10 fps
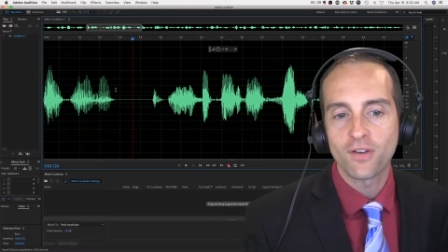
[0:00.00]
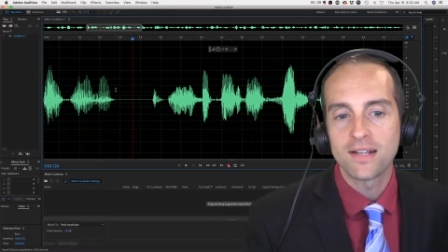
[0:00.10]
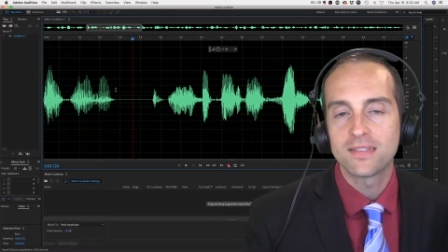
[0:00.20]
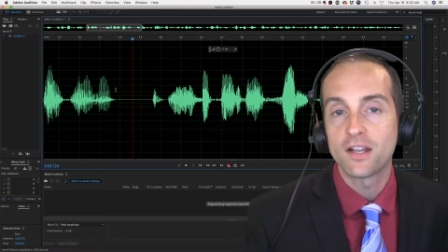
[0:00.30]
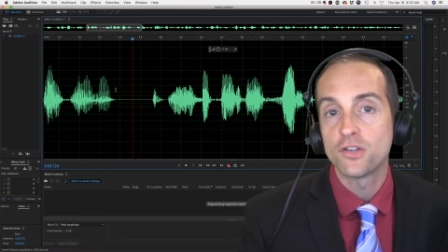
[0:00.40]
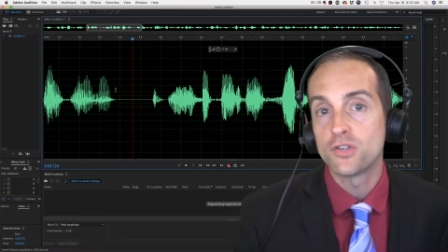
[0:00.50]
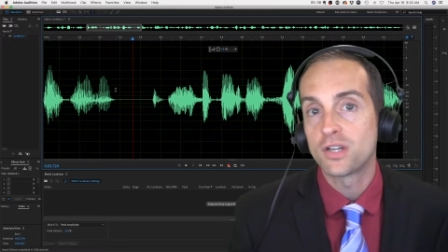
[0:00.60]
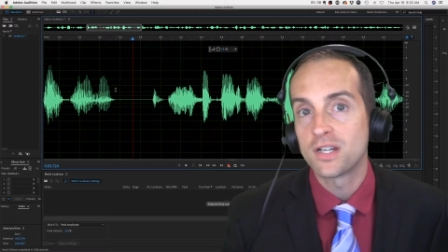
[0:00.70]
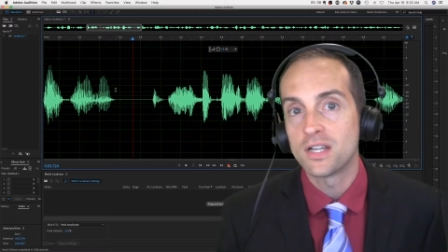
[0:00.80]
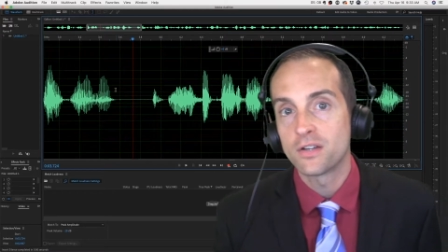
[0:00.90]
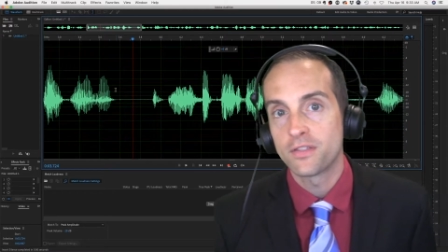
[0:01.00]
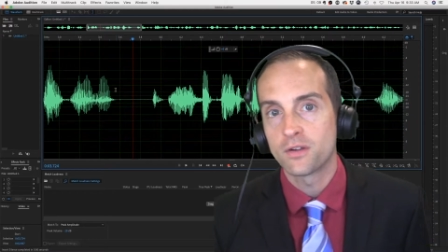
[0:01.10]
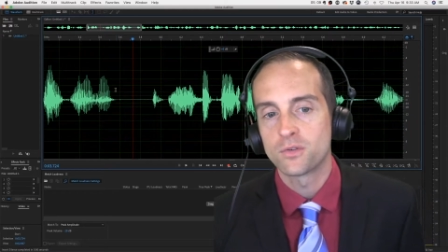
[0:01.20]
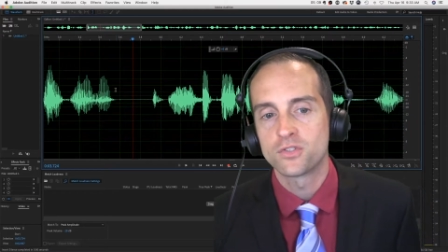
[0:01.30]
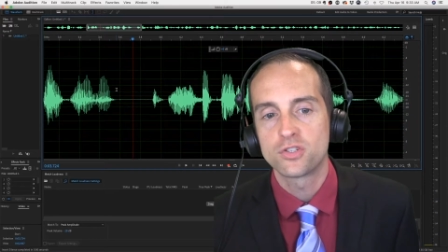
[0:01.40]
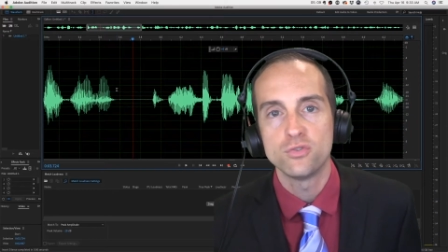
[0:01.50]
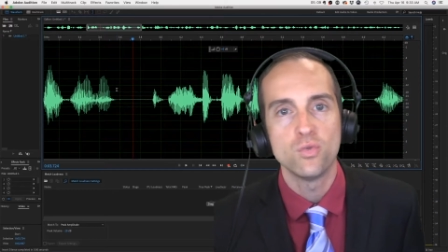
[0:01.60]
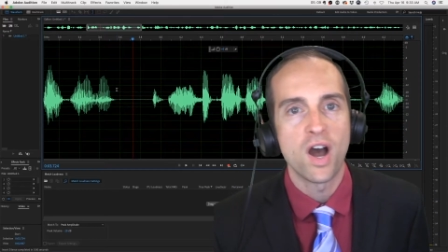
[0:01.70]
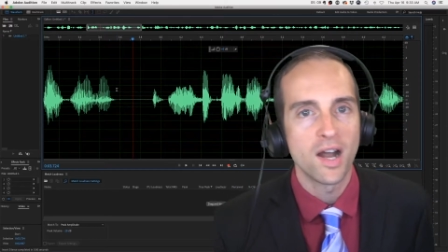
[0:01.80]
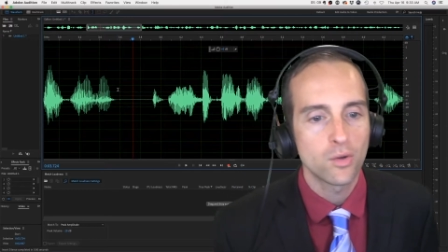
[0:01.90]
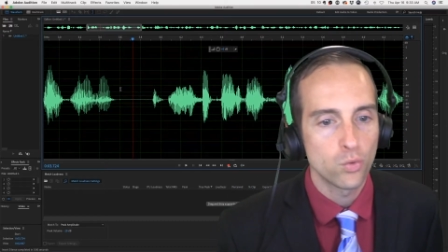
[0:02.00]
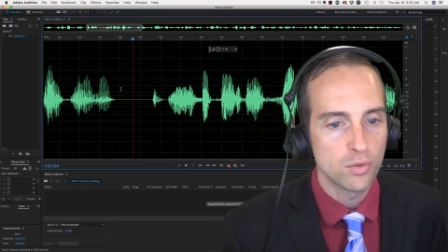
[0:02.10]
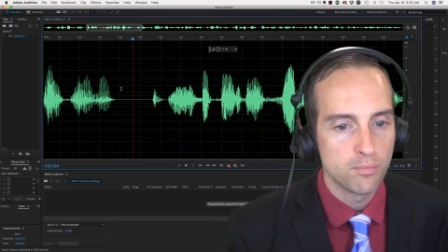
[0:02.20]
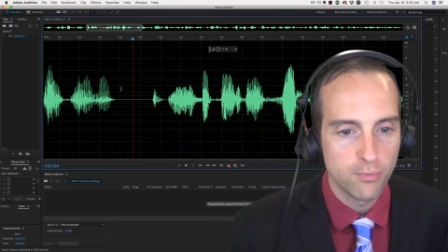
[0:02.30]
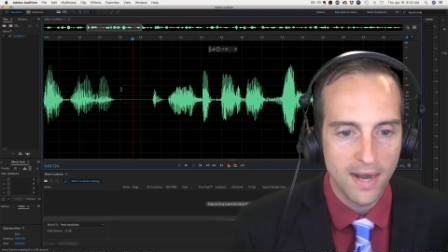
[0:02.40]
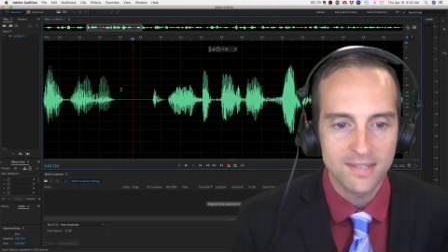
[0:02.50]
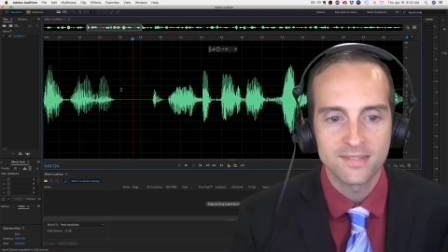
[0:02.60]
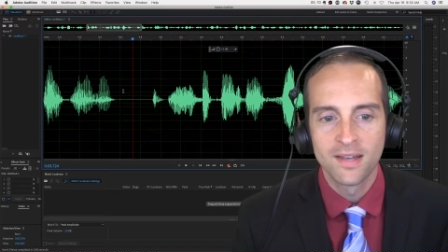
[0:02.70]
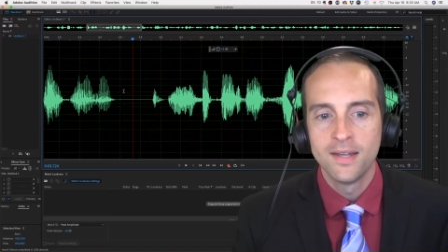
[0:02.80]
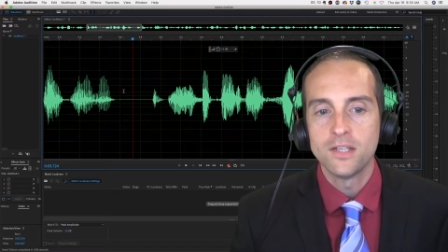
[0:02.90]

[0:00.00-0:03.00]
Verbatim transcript: right there you could hear there was two awkward breaths.